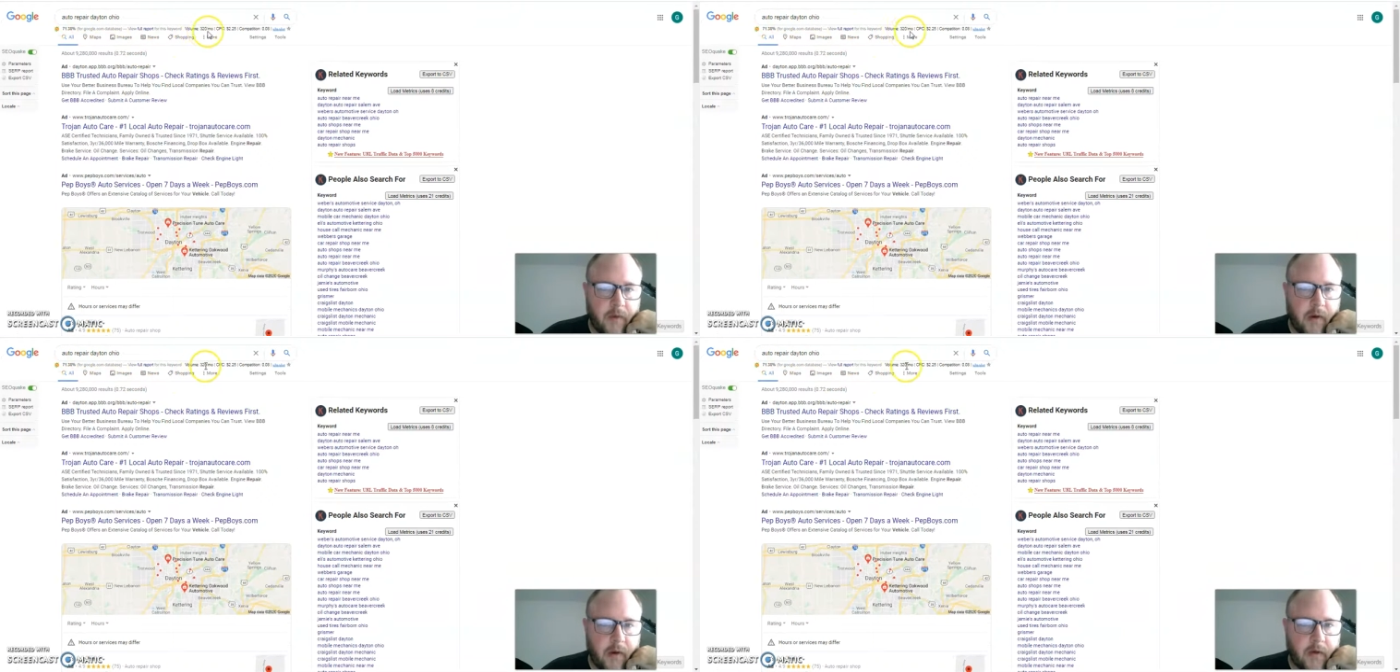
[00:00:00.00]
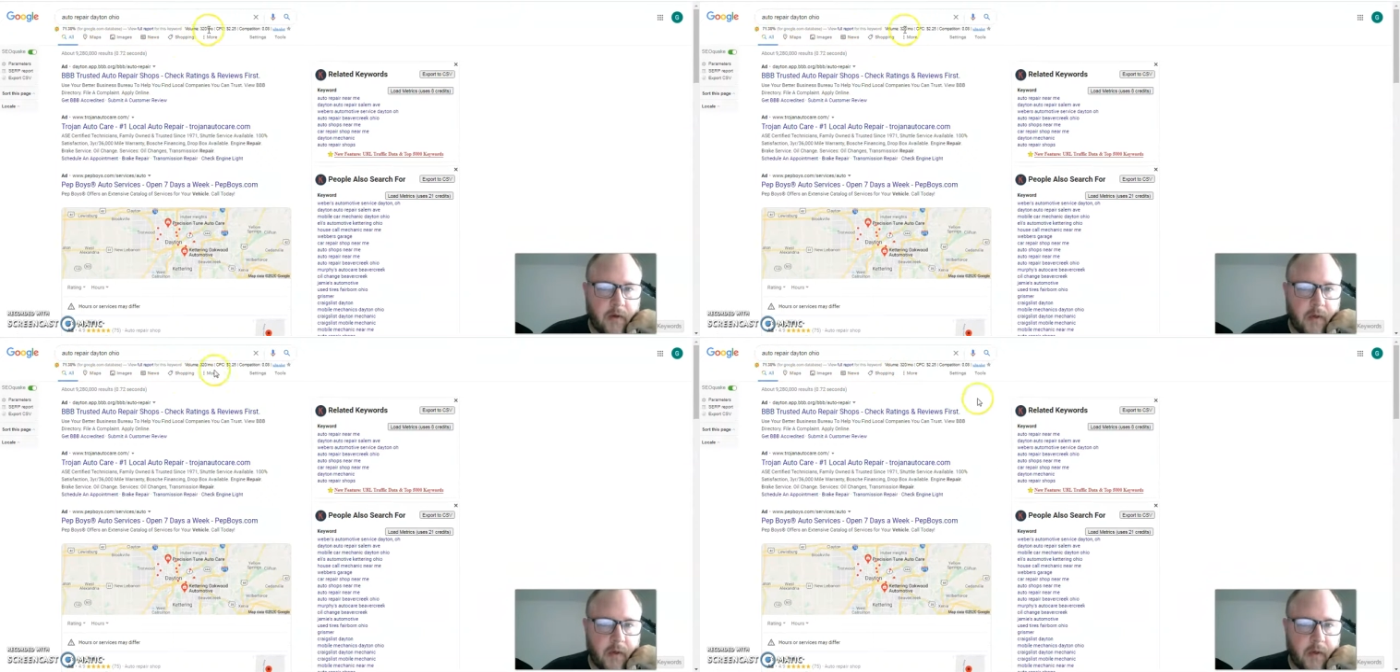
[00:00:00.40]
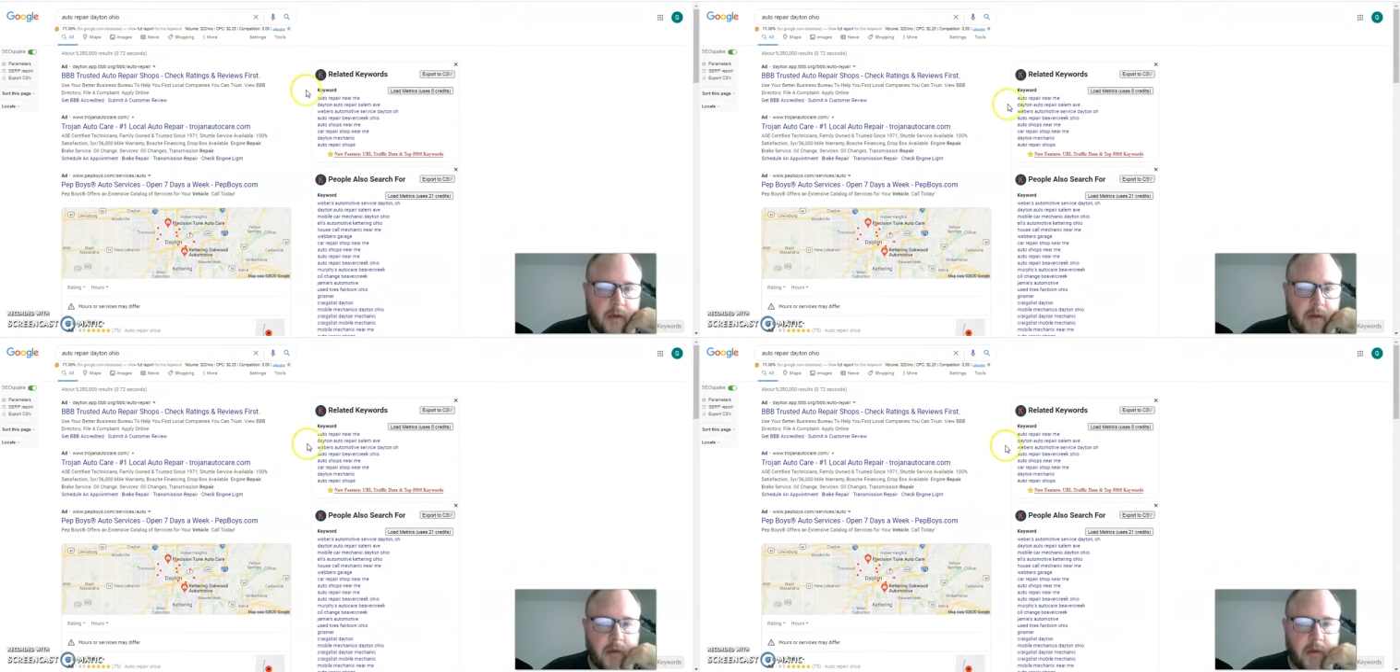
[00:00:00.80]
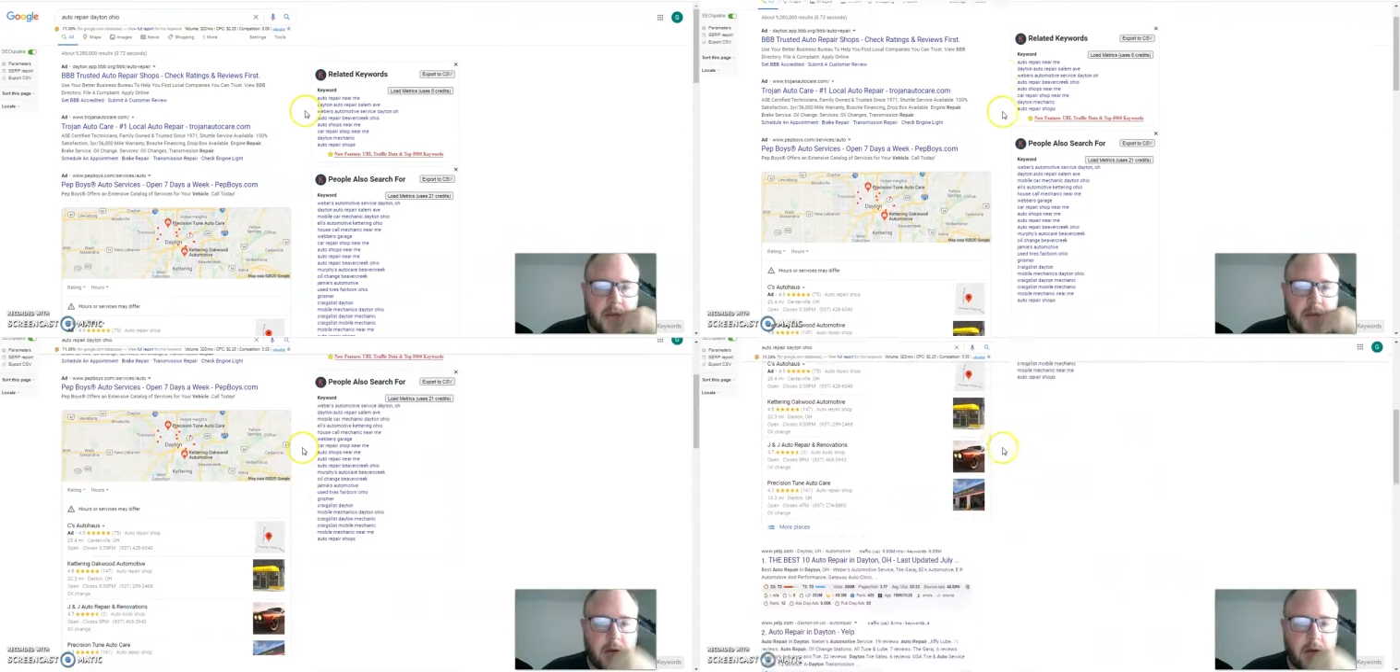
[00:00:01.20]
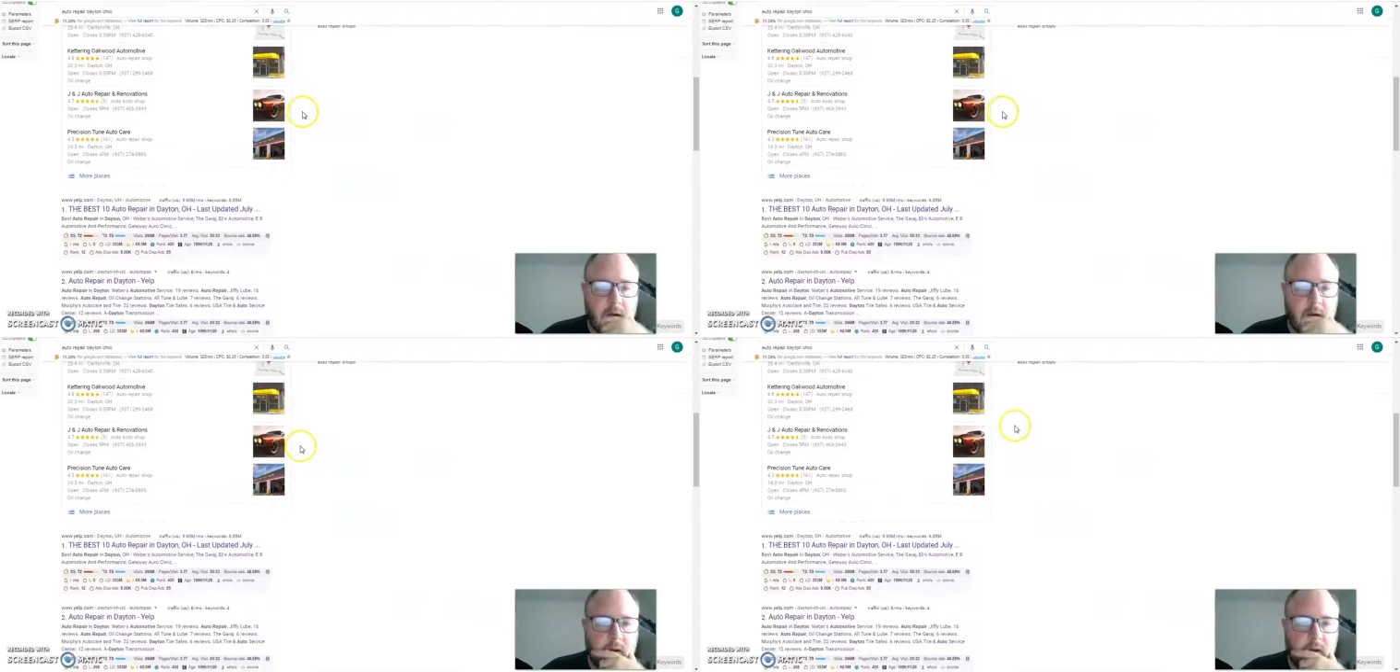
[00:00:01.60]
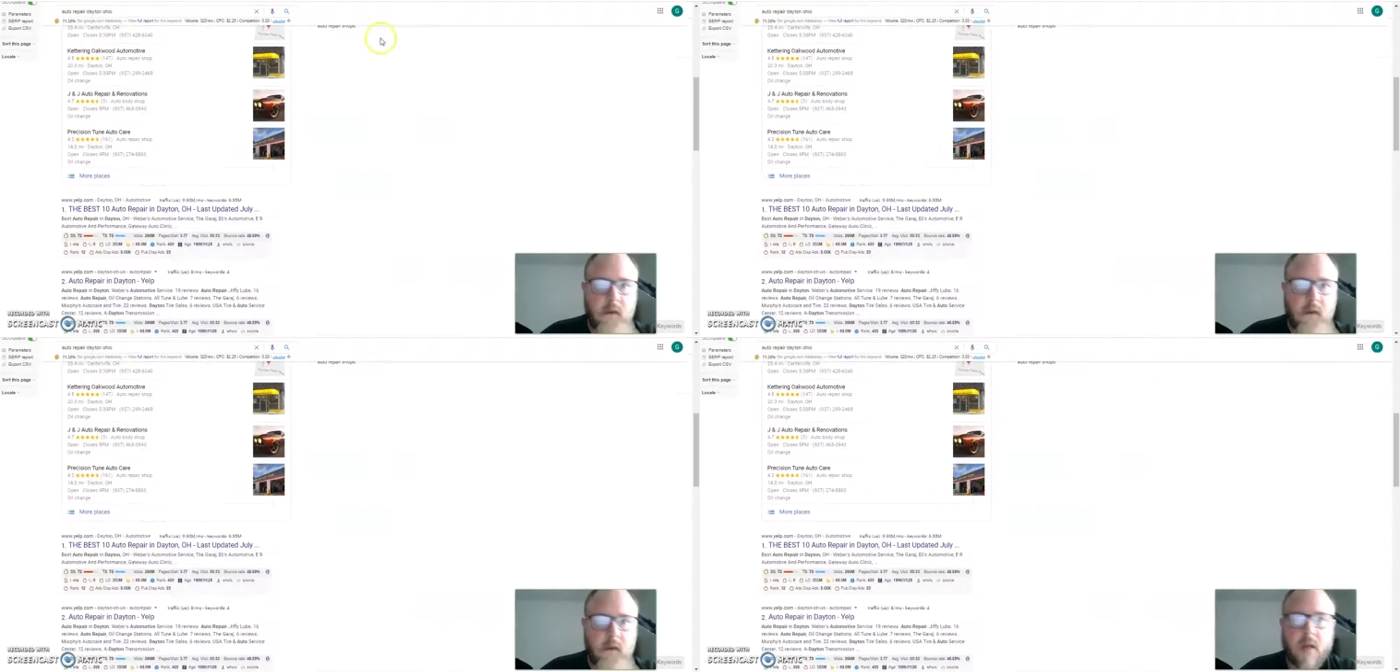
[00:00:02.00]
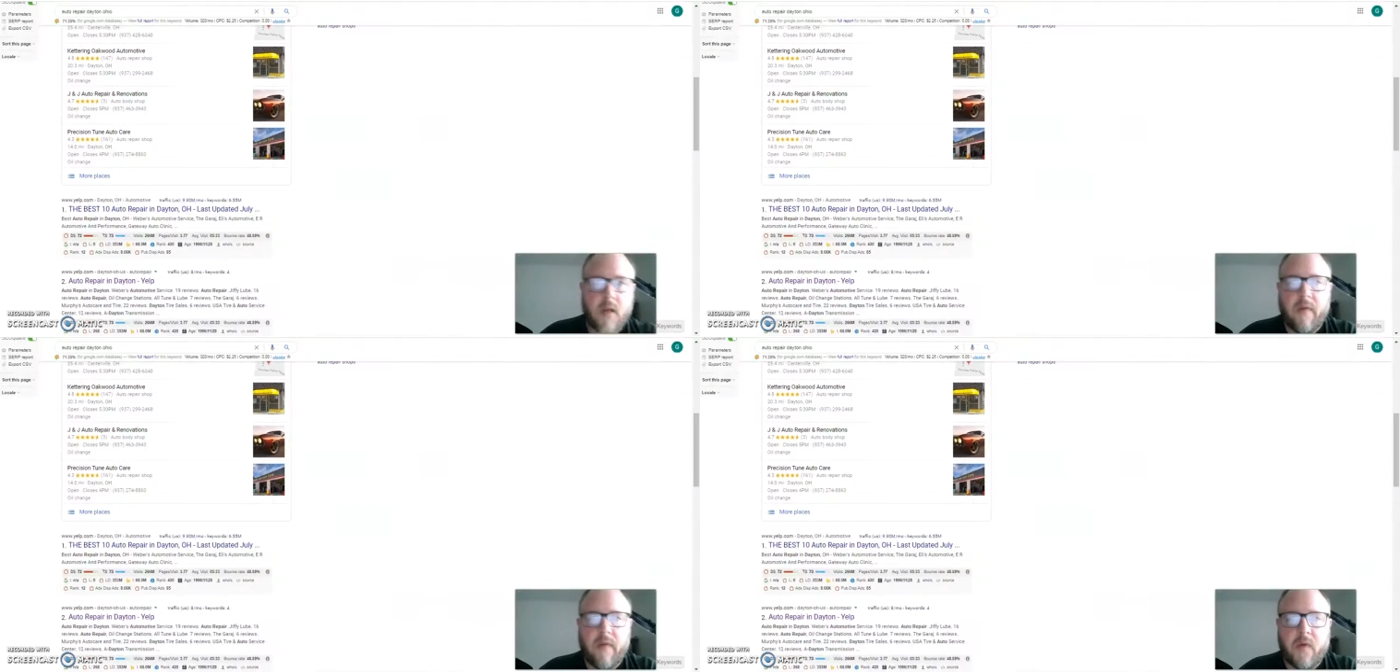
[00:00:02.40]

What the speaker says: $320 a month. Come over to the